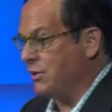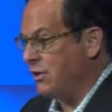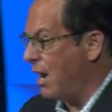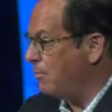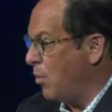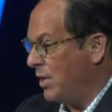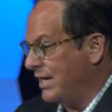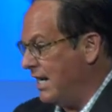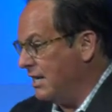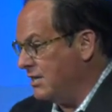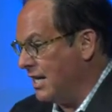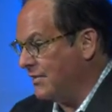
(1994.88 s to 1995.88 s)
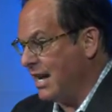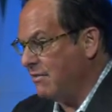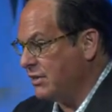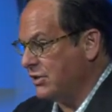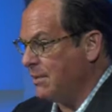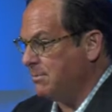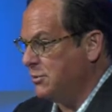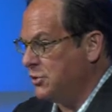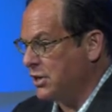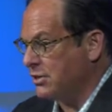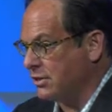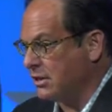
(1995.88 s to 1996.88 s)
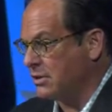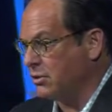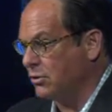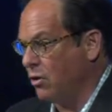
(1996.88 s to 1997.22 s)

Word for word: They're not born again yet. They haven't accepted Jesus as their